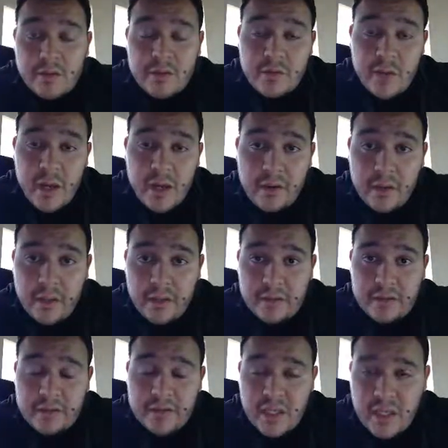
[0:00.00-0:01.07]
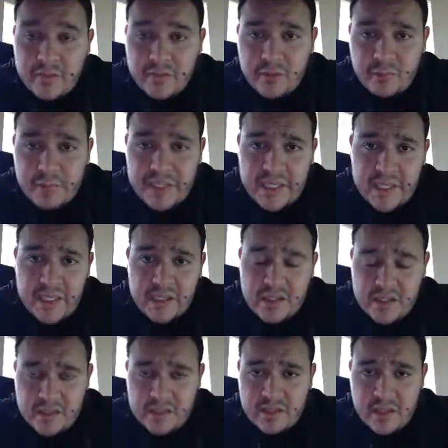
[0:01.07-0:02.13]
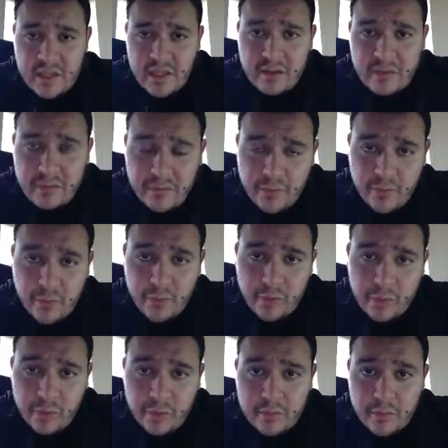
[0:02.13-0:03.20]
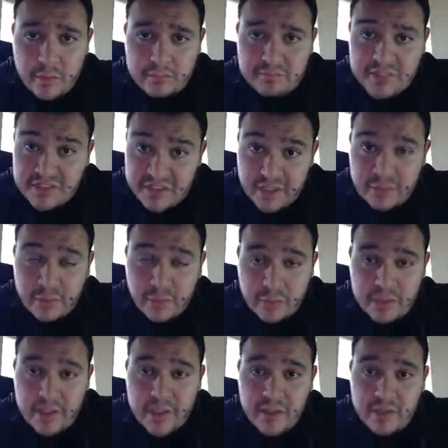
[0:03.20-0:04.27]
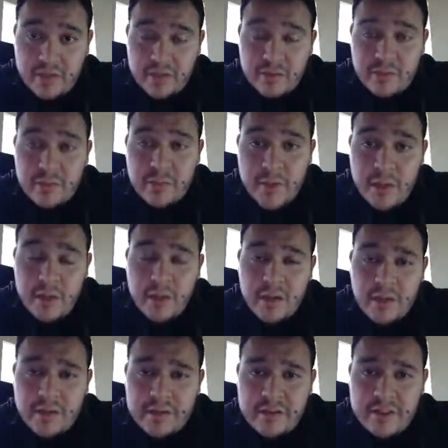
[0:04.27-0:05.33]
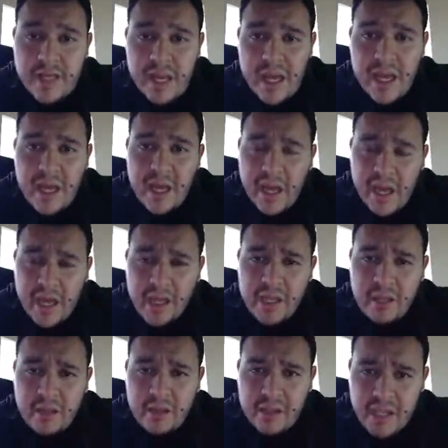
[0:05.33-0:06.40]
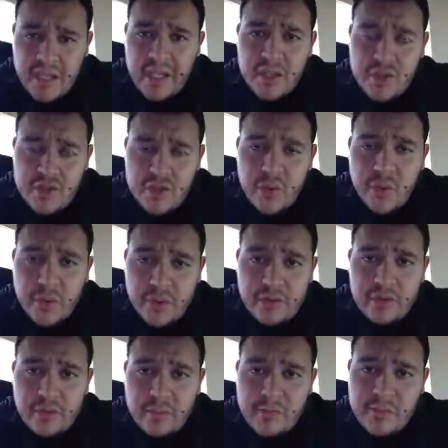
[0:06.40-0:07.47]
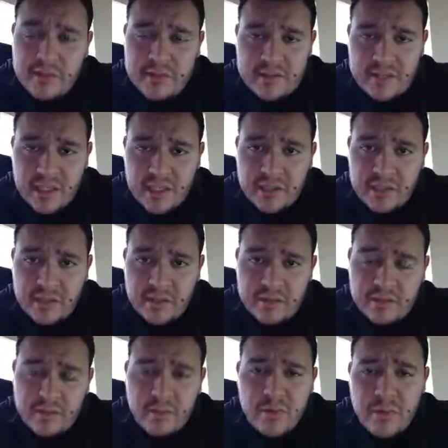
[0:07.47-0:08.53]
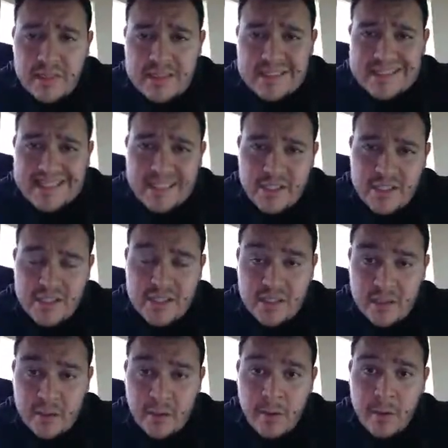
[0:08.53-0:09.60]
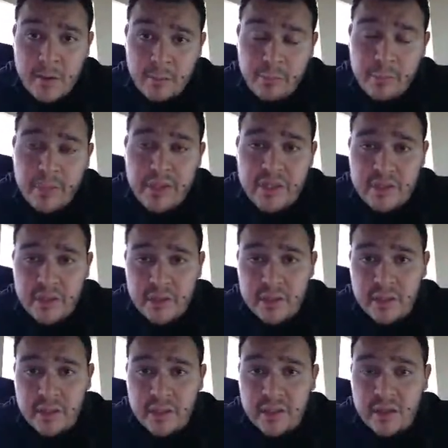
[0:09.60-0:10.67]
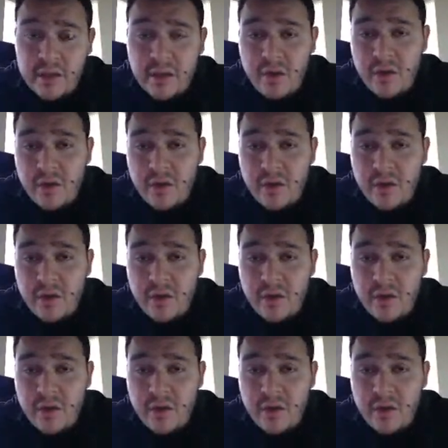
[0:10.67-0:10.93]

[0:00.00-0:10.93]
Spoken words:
So now guys, after playing this game for several days, to be honest, I enjoyed some of the stages. Some of the stages are pretty unique.